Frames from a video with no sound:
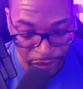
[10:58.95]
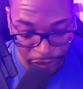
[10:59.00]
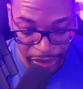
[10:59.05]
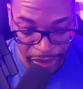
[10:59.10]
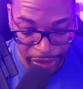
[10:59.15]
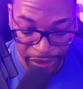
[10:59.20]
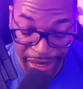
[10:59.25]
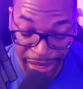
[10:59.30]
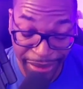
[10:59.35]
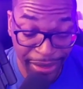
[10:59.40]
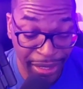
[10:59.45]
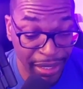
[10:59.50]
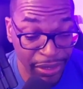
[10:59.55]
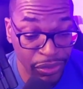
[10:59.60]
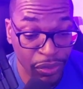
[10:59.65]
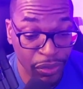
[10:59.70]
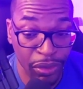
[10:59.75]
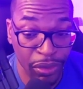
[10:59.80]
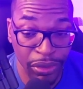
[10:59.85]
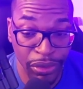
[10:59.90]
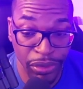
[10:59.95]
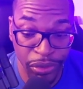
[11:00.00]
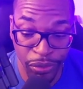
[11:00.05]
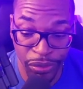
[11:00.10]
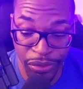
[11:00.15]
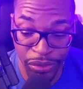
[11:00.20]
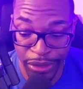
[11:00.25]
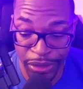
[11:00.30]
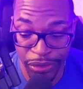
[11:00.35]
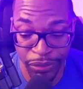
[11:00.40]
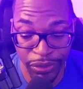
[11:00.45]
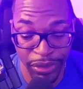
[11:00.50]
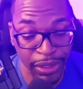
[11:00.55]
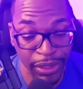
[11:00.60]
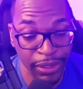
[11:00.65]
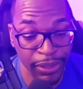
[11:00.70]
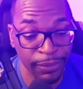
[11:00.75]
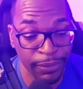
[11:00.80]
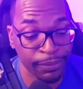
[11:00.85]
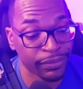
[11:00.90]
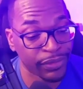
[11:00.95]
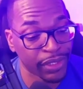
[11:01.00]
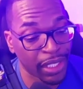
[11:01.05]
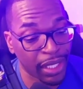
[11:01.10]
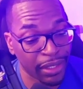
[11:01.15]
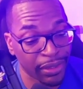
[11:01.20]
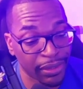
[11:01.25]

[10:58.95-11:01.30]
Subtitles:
And that's all the tools that you need. And then